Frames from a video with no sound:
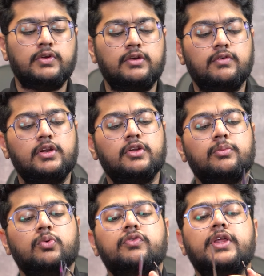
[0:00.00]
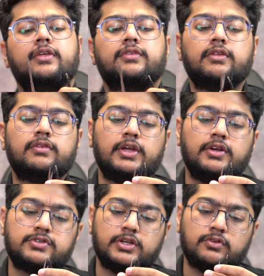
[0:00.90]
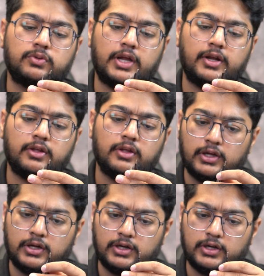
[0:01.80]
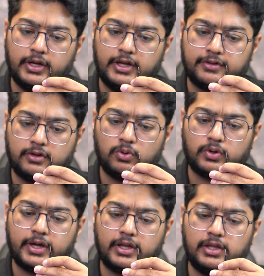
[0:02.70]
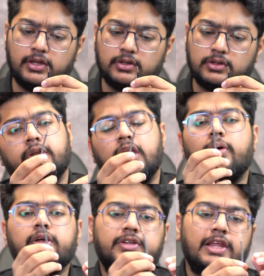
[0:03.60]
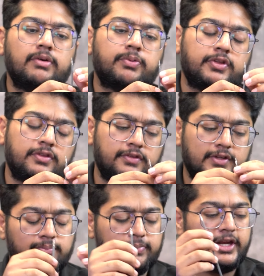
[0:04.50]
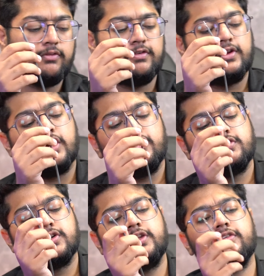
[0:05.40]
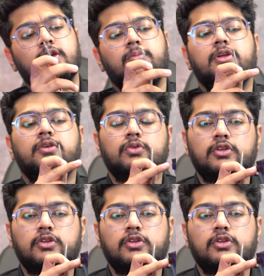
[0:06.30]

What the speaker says: we will remove the excess heat shrink so that it doesn't look ugly. Now our sleeving process is complete. We will now insert these cables into